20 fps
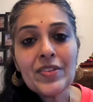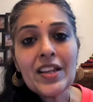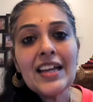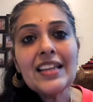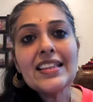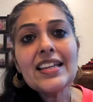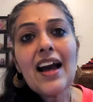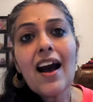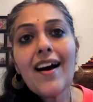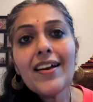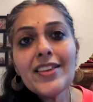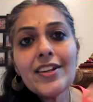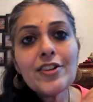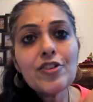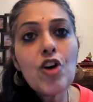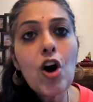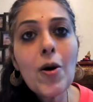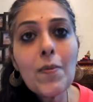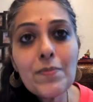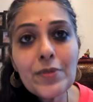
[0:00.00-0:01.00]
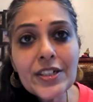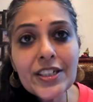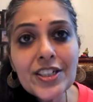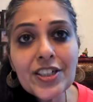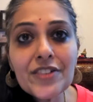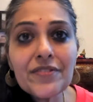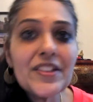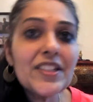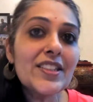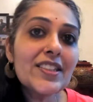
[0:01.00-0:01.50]
The other component
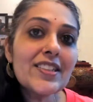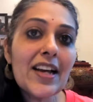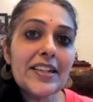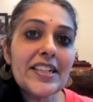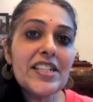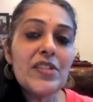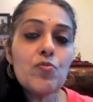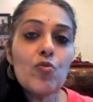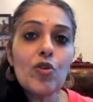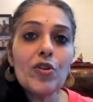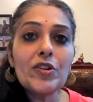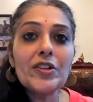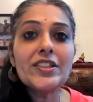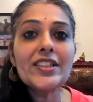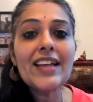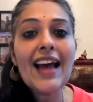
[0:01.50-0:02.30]
of the study was